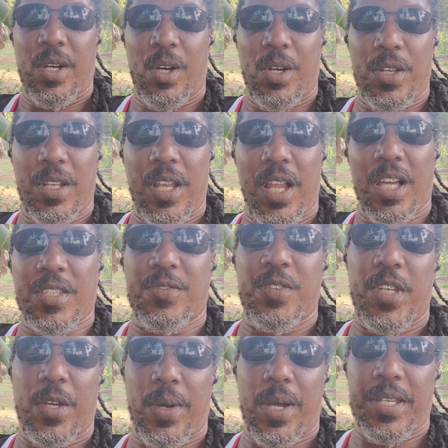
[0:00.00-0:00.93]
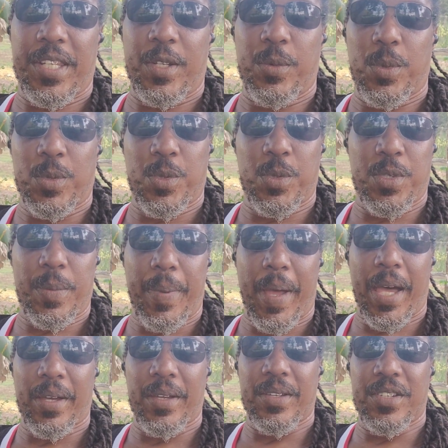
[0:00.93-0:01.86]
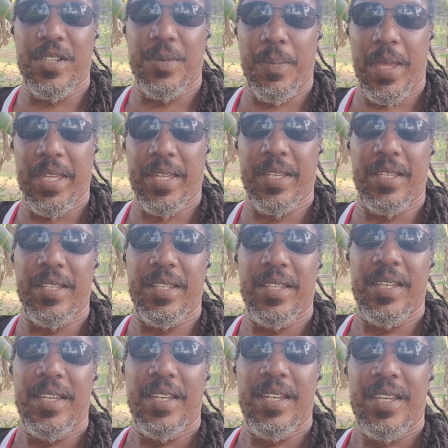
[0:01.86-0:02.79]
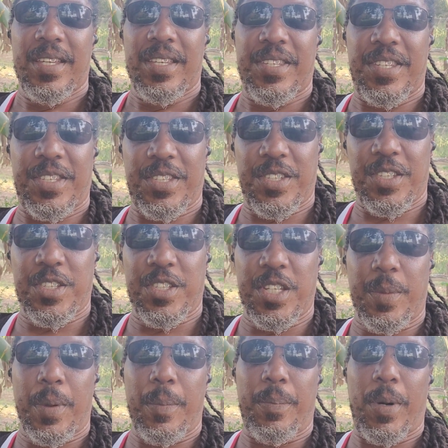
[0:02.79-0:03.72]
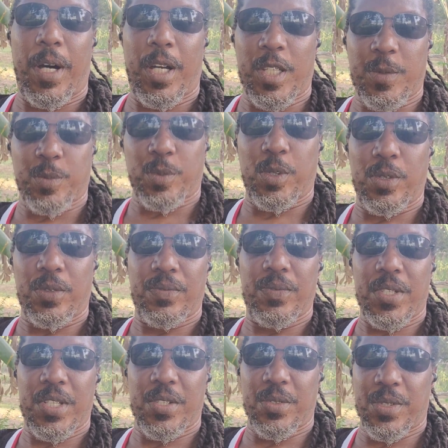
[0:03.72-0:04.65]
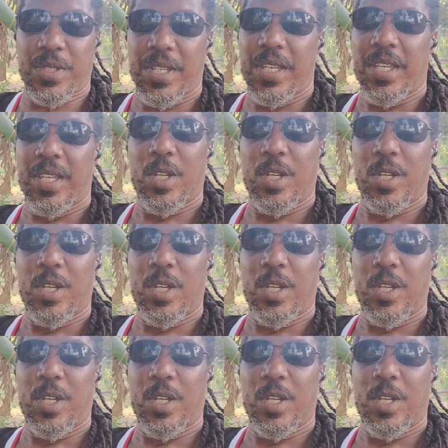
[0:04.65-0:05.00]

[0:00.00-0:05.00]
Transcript: on the last video I did, which was about Jamaican citizenship and passport, which is,